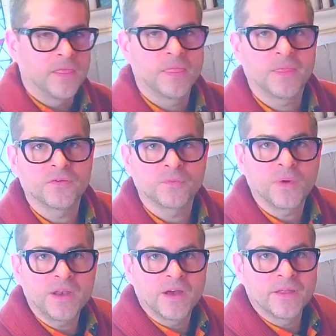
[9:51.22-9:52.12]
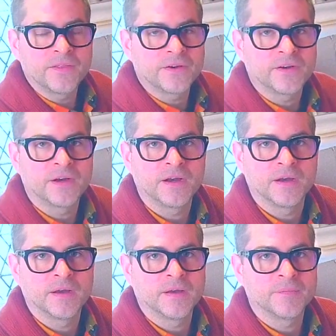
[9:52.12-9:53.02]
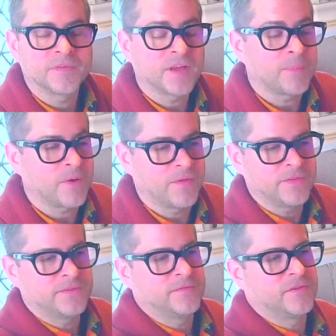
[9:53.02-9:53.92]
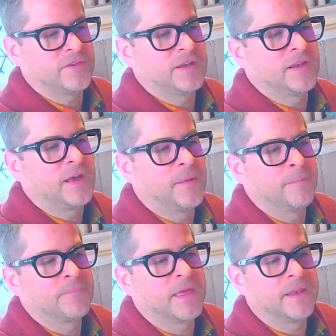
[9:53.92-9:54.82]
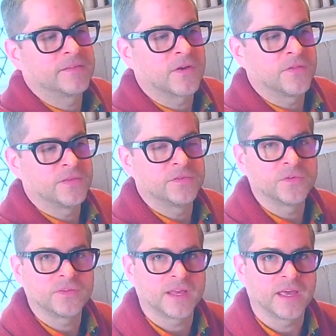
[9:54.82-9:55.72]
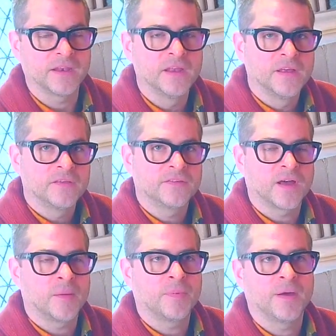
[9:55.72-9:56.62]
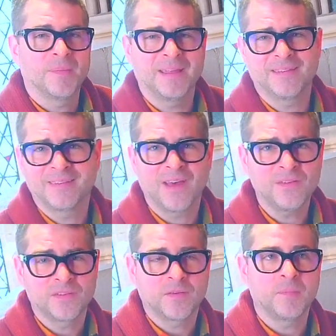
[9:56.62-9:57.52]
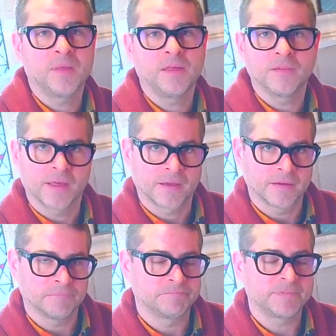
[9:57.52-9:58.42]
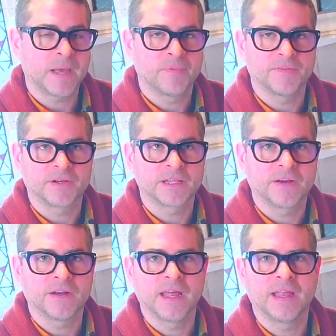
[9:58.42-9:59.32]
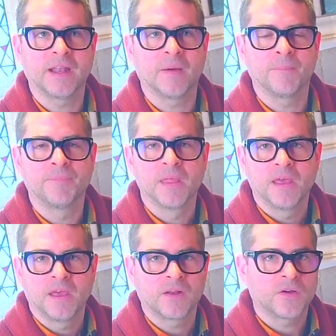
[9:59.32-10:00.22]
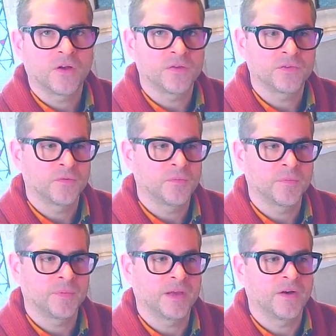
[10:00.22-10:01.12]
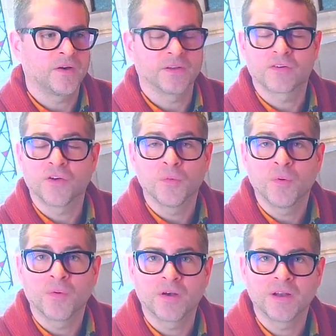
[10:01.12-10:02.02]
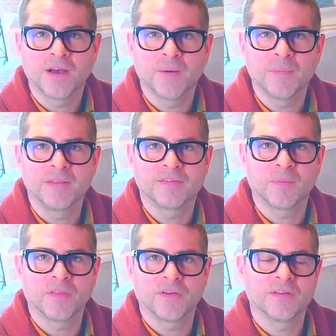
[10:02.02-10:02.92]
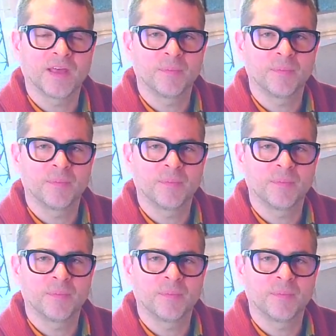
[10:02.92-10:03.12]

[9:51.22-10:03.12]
There's one other stop on this division, and it's called the Dulcian stop. It sounds to me like a type of a clarinet. It could also be called a chrome horn and some other types